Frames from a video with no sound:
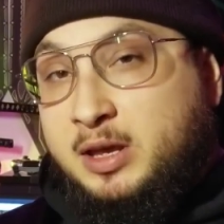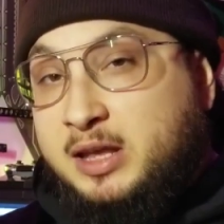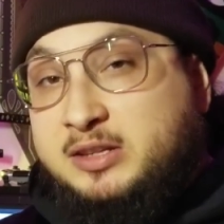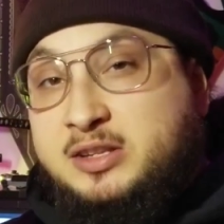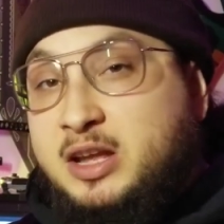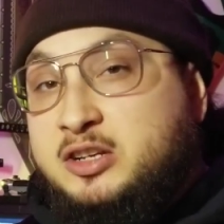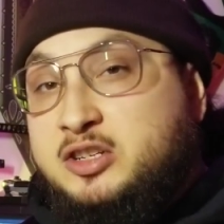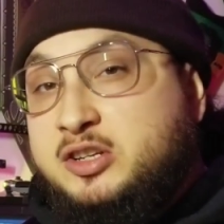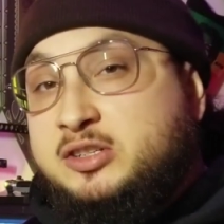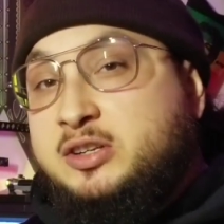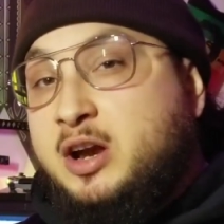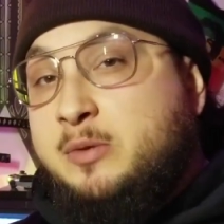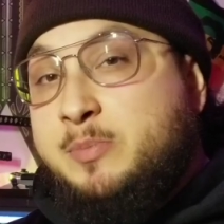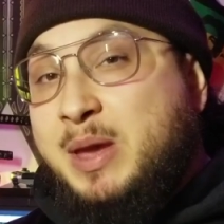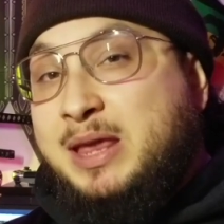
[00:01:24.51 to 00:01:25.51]
It's not just
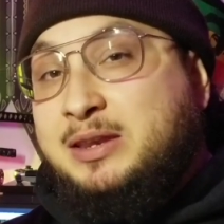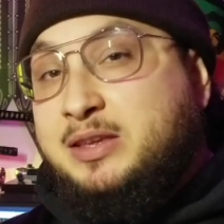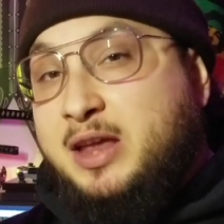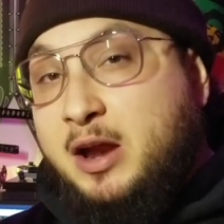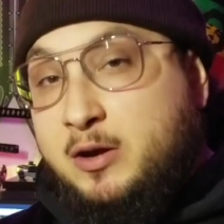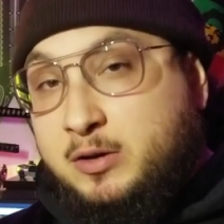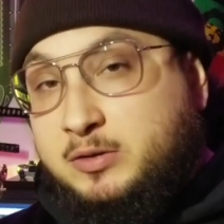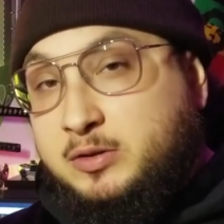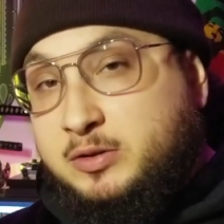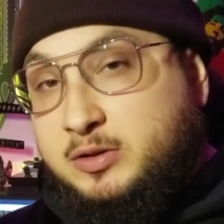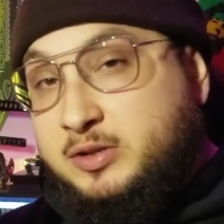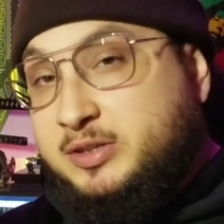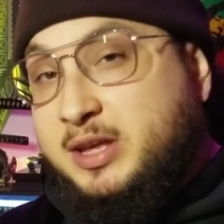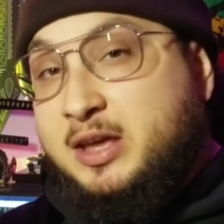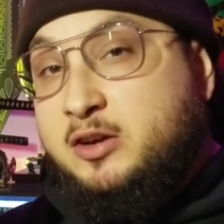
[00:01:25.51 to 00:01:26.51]
our main character,
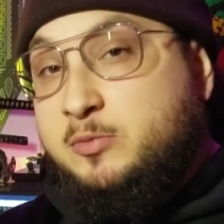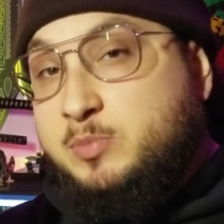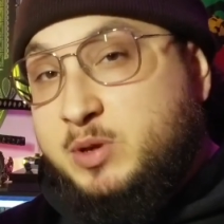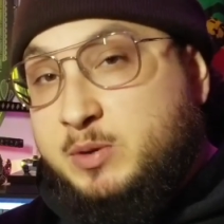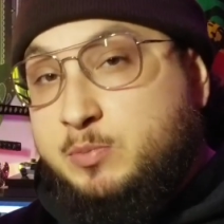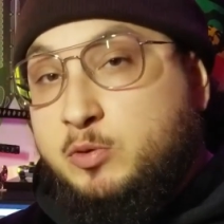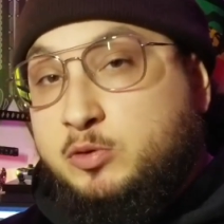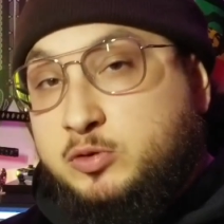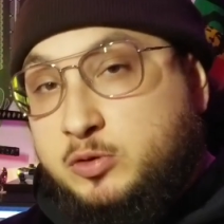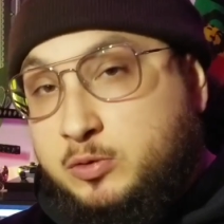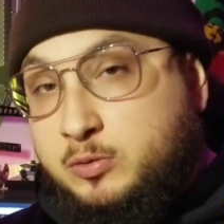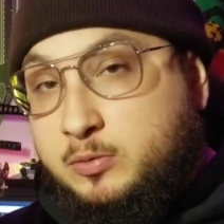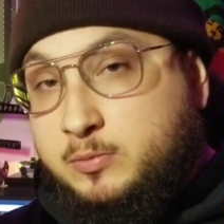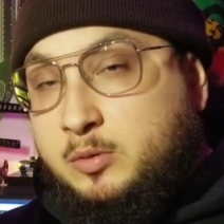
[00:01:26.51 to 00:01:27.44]
there's other people too.